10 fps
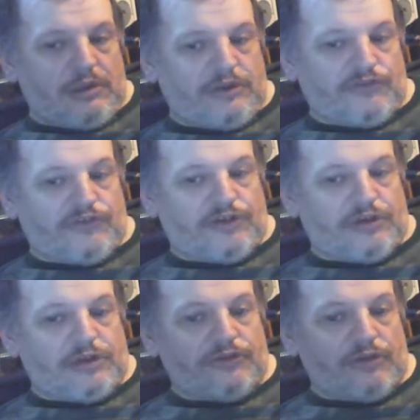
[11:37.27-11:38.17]
as I
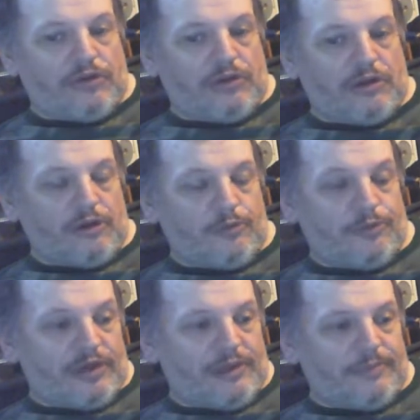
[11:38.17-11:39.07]
say, because I
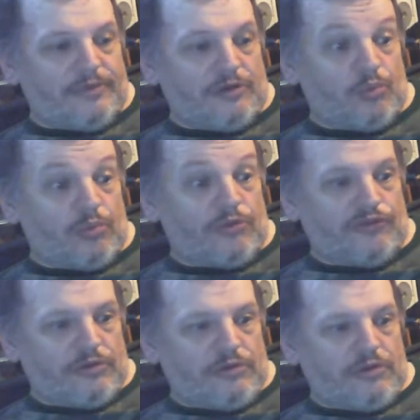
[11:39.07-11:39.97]
opened it up and there
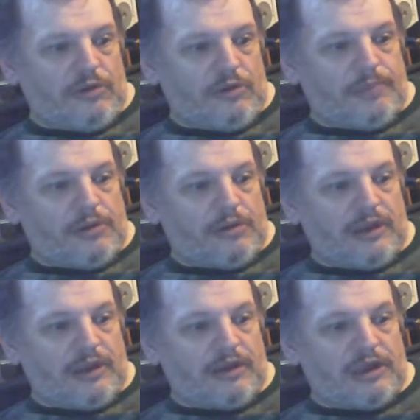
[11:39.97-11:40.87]
was a part
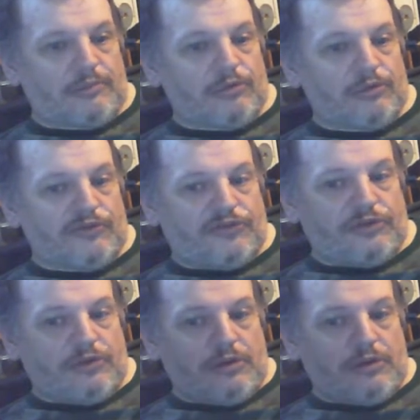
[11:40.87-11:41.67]
that came loose,